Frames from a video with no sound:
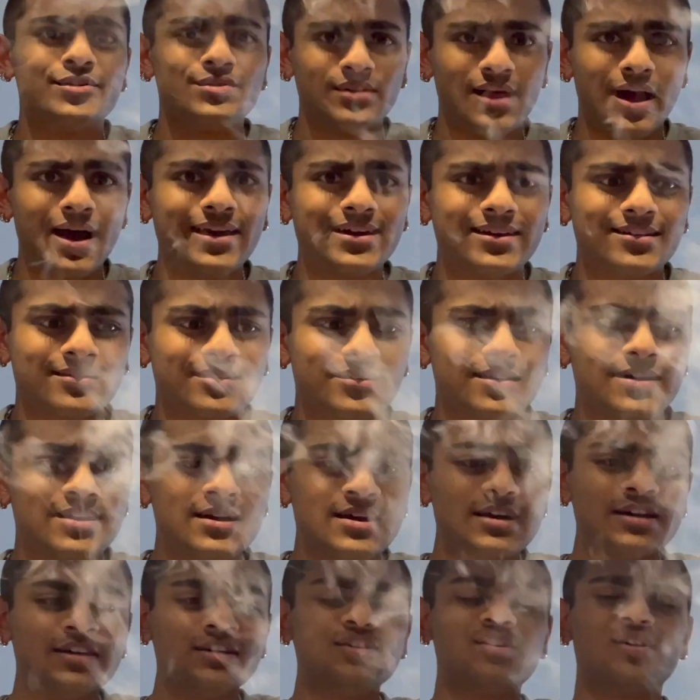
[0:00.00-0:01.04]
lying.
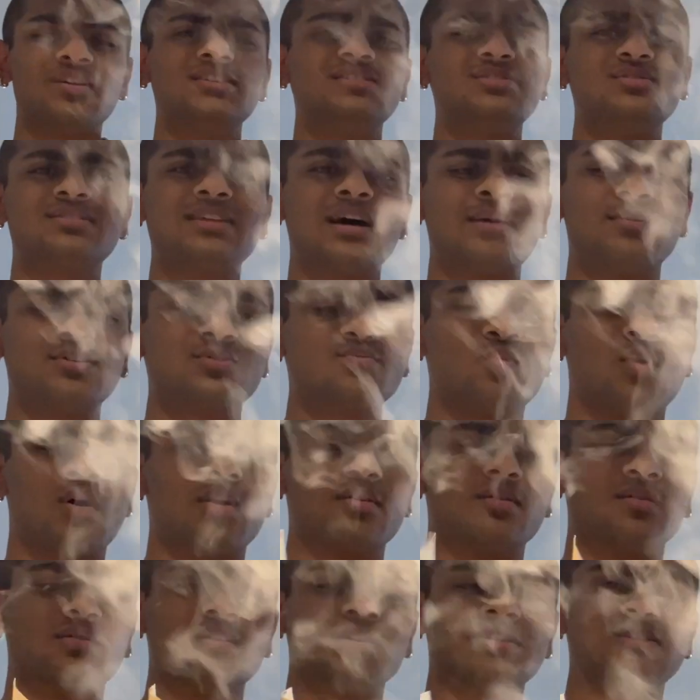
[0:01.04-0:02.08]
You don't need to use that much
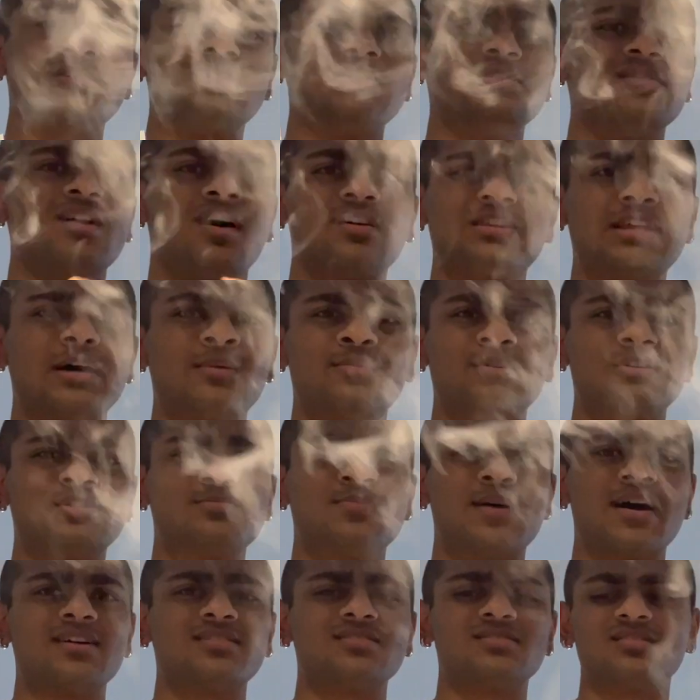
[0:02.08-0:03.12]
water. It's not that much
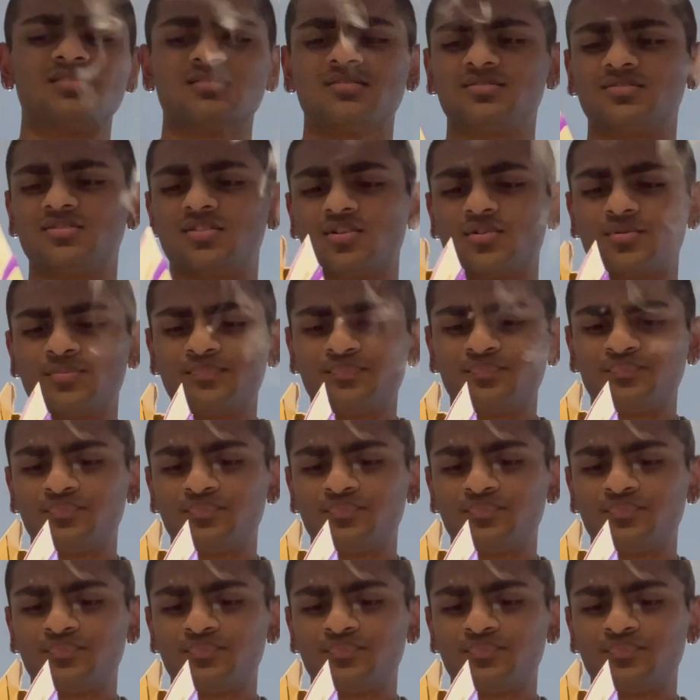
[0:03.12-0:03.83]
pasta, so